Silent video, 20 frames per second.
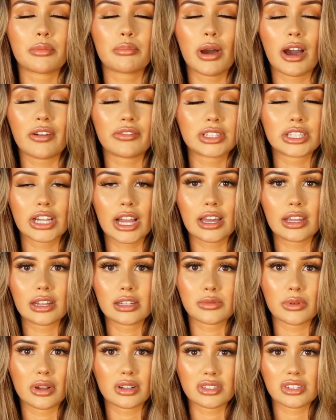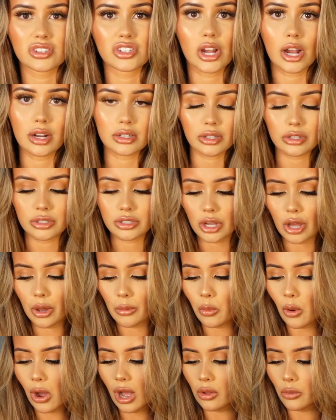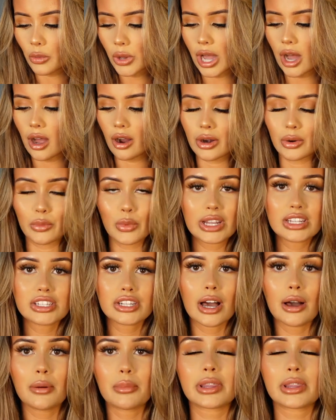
puffer jacket as well just chucked on top while we are in winter